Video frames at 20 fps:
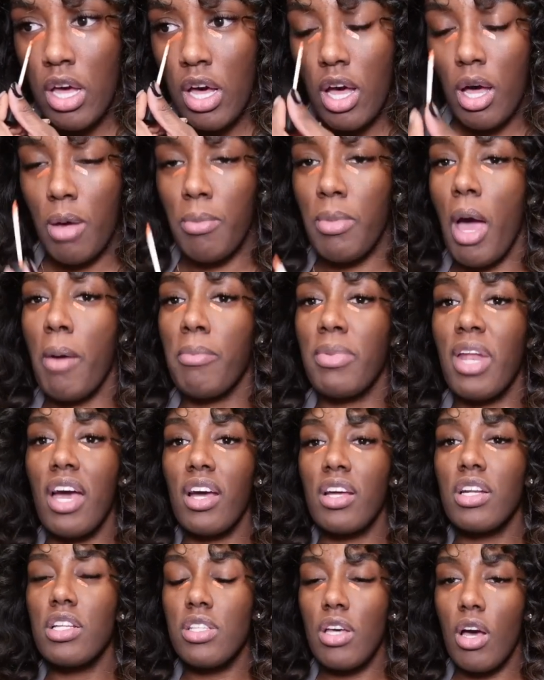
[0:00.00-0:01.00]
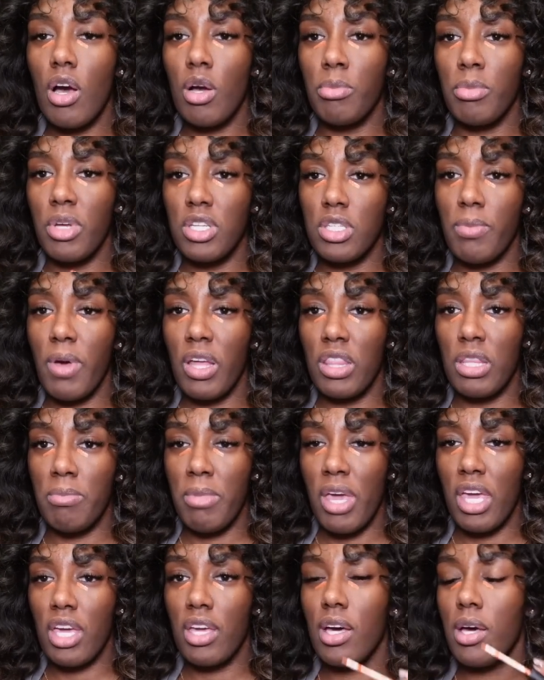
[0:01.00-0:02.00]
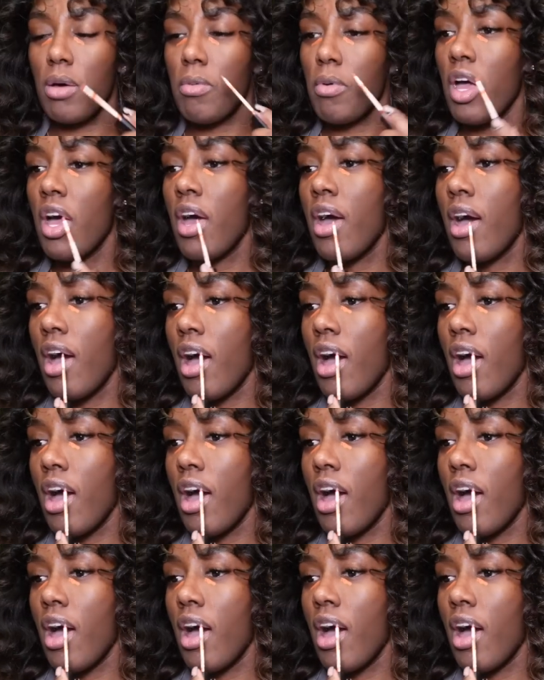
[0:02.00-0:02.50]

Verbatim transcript: Um, I'm not going to talk much about the makeup.